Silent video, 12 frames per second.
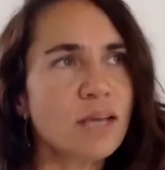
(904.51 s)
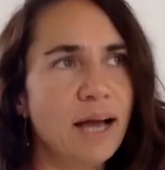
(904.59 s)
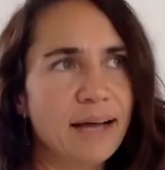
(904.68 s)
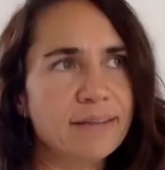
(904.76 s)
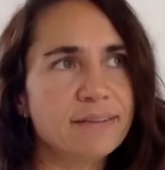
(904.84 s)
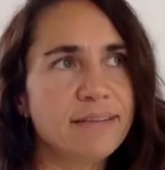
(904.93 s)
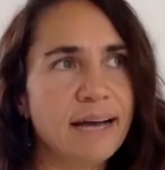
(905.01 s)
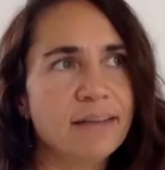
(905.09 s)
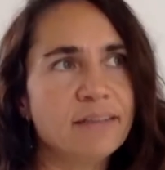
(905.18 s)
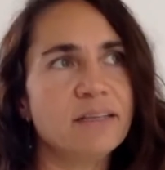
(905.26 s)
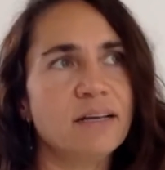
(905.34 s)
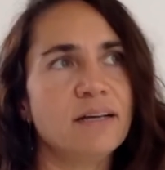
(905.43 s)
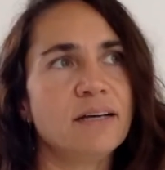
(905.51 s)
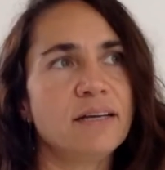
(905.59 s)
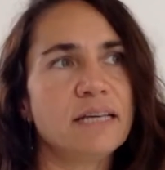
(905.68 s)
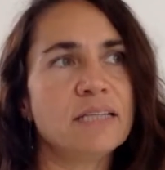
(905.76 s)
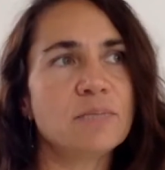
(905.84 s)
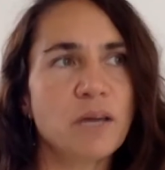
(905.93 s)
And then
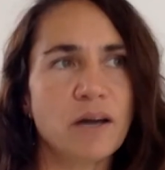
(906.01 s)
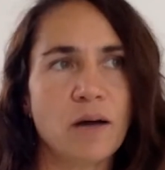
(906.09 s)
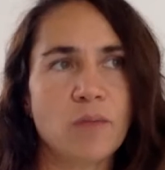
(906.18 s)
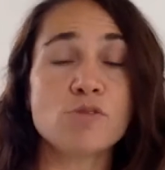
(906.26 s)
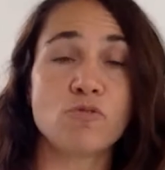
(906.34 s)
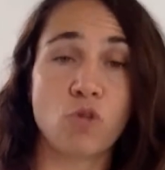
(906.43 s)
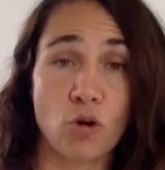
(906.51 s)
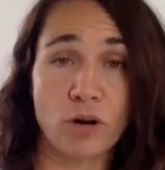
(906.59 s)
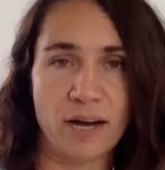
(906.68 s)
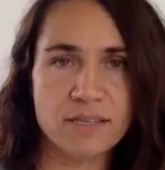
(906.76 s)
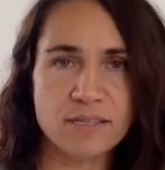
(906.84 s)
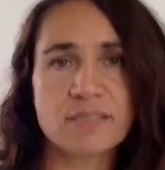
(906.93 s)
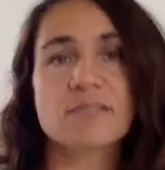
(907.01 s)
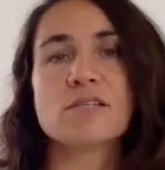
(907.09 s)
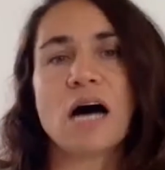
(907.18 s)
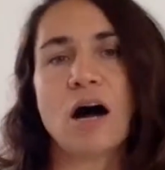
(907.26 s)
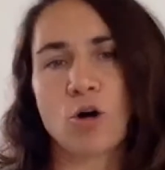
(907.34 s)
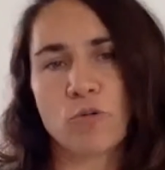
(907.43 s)
it becomes for us, this is
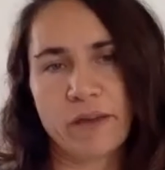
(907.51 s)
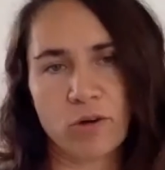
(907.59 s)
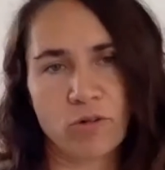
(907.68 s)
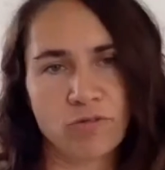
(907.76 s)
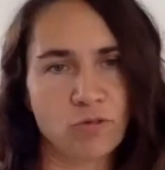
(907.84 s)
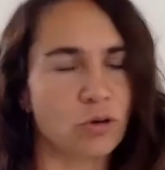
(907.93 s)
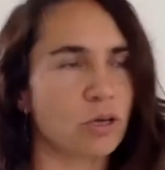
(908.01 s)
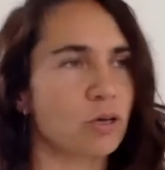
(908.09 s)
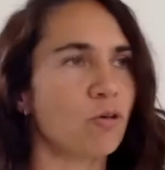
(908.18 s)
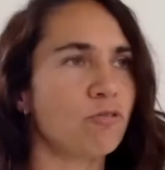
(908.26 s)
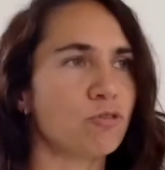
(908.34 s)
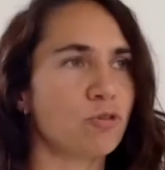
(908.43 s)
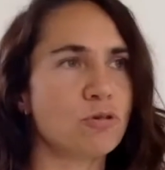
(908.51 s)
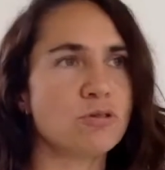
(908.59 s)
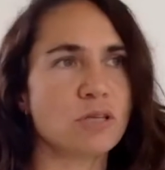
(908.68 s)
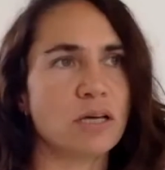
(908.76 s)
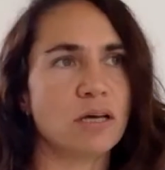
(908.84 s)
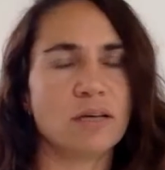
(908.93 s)
our way of working, of
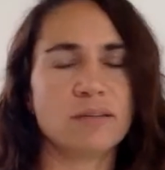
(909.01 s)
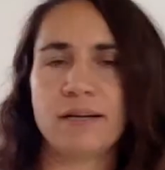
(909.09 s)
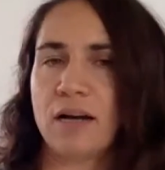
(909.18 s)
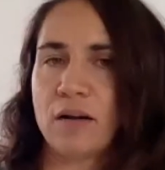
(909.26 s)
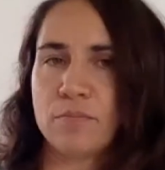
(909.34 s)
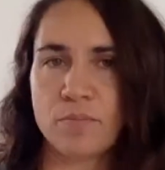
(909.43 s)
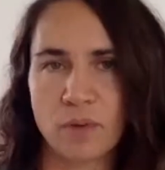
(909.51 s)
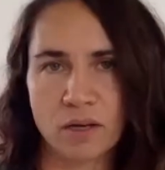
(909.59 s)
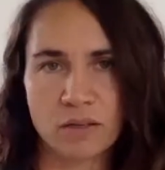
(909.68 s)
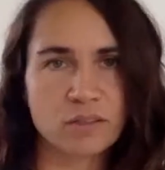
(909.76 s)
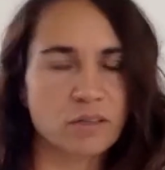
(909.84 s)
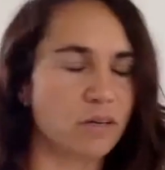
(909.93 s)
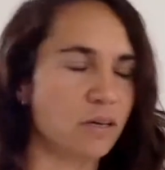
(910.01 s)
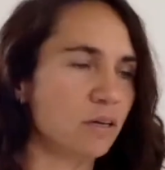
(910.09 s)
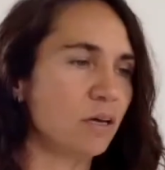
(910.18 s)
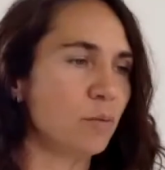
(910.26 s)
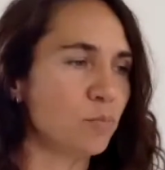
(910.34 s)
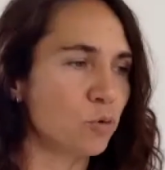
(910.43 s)
course, there are other
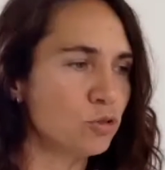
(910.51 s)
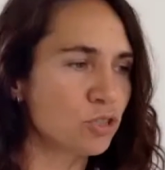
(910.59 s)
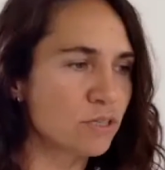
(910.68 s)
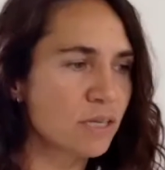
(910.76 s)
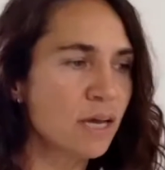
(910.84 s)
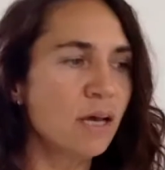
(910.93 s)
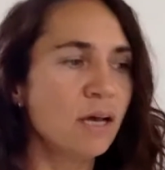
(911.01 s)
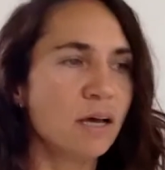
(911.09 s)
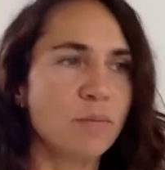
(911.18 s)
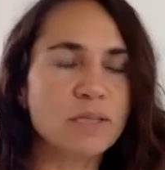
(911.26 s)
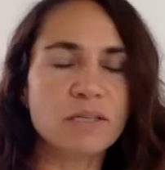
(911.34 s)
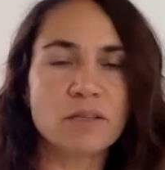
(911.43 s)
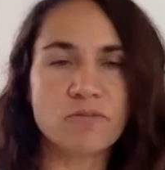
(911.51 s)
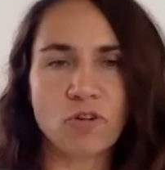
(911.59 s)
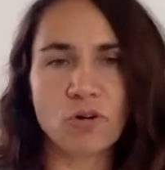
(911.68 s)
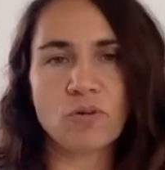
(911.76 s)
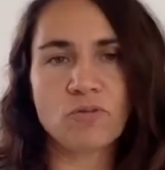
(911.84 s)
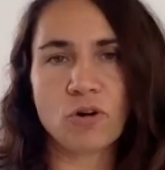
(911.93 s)
approaches, but
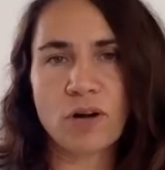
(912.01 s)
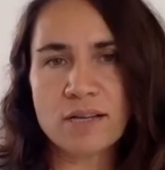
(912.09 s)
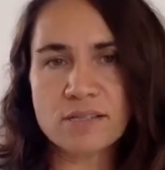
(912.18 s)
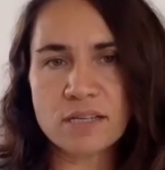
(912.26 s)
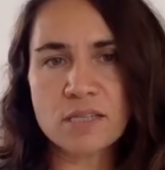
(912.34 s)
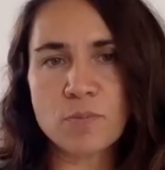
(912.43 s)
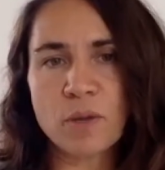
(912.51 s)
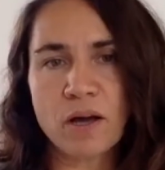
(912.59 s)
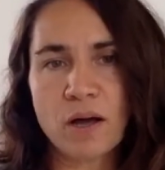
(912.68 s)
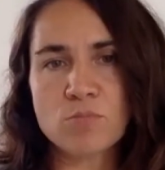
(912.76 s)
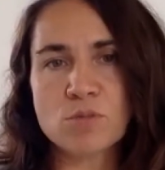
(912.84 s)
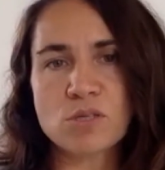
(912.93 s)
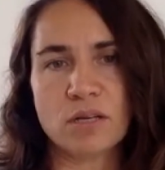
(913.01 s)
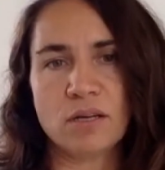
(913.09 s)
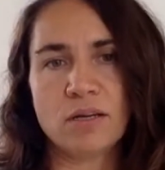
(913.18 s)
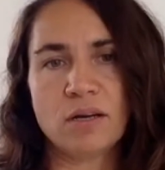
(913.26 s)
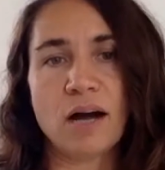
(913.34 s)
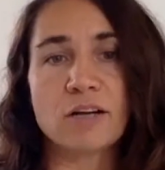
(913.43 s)
for us it becomes
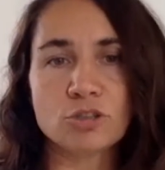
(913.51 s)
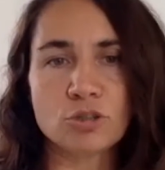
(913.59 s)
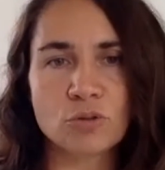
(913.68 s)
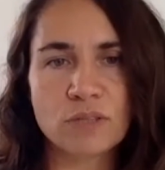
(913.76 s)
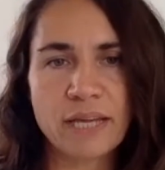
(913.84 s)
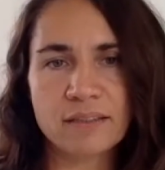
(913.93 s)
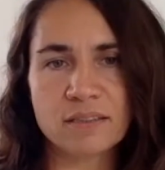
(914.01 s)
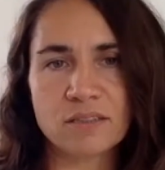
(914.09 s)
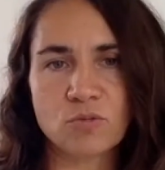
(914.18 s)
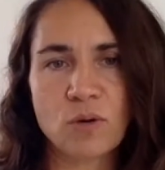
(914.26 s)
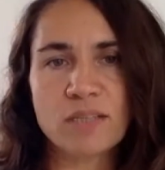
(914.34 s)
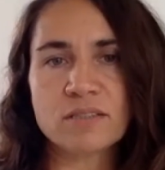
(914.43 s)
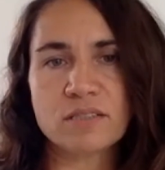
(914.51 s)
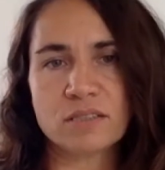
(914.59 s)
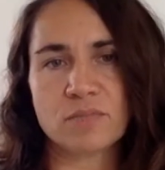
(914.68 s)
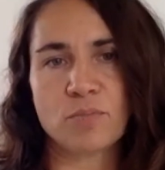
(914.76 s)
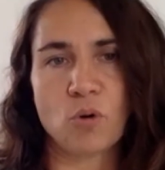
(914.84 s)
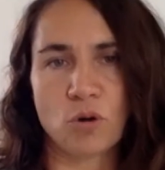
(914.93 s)
articulated what
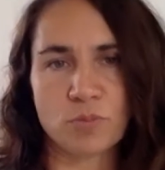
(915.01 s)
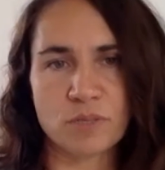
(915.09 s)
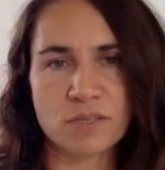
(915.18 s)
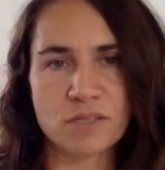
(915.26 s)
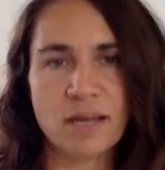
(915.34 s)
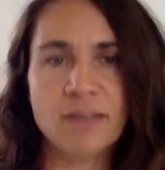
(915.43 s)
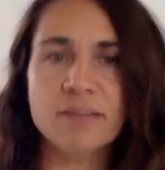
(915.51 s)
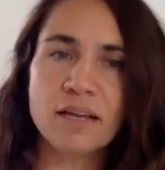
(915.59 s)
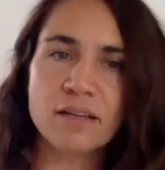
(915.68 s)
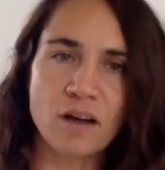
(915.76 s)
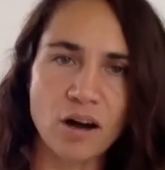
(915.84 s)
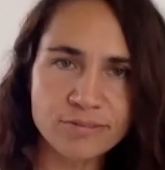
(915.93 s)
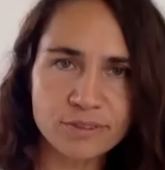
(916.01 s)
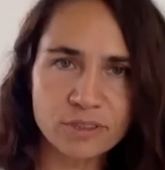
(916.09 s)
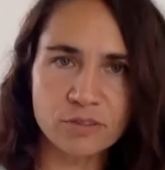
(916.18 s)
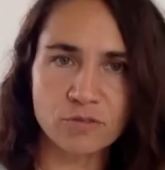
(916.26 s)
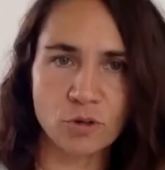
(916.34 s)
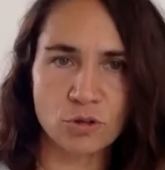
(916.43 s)
the purpose. And then
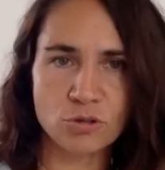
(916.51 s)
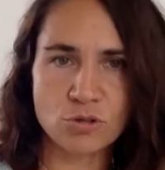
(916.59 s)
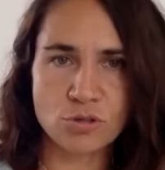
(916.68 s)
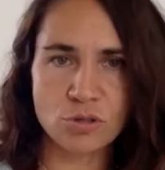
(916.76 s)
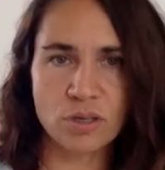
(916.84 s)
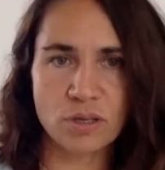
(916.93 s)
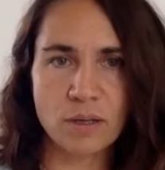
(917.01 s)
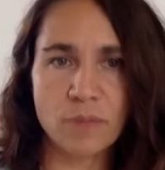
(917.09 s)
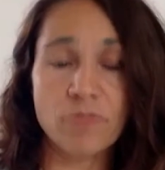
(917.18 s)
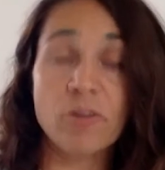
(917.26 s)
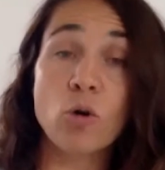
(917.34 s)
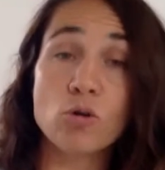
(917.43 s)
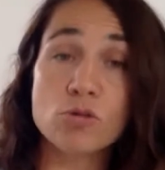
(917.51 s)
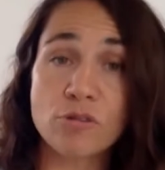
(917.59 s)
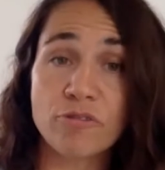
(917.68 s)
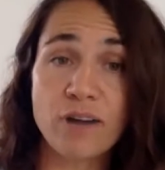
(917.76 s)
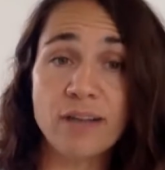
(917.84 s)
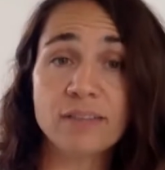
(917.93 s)
afterwards, we also
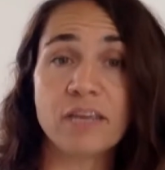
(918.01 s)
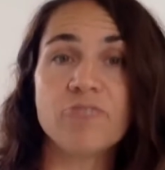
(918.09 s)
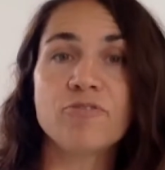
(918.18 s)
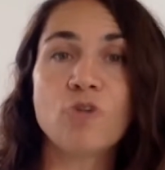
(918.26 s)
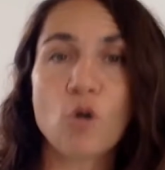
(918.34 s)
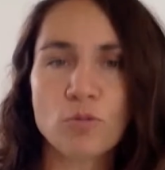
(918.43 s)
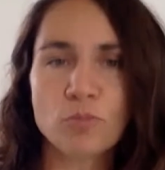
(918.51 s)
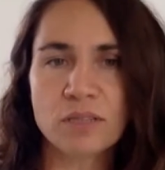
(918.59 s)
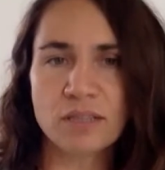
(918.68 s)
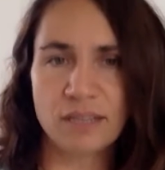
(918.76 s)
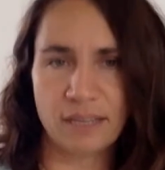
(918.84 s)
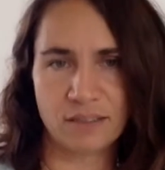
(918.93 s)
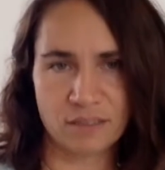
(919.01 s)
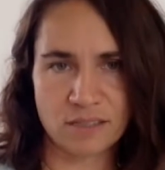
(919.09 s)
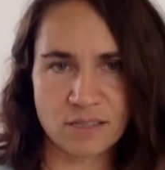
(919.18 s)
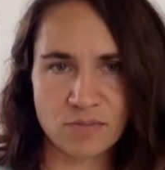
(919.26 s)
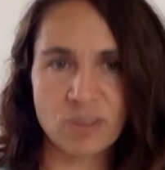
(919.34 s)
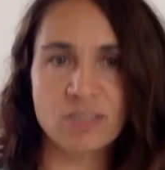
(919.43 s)
find informal leaders
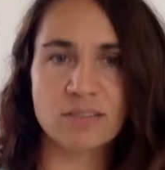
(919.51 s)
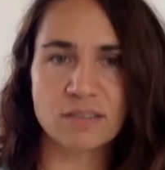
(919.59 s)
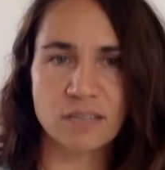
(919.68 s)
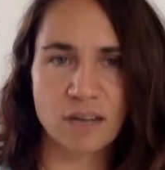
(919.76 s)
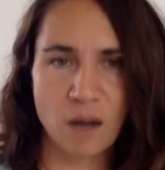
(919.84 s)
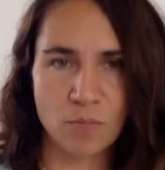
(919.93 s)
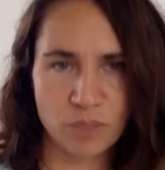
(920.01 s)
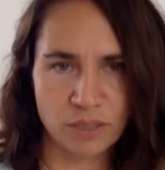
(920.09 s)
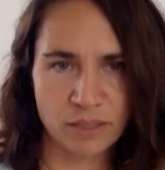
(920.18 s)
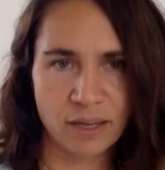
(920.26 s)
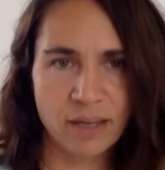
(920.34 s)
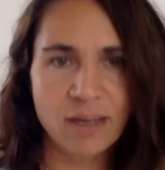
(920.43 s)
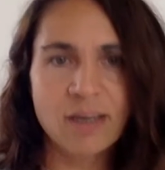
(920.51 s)
within the company.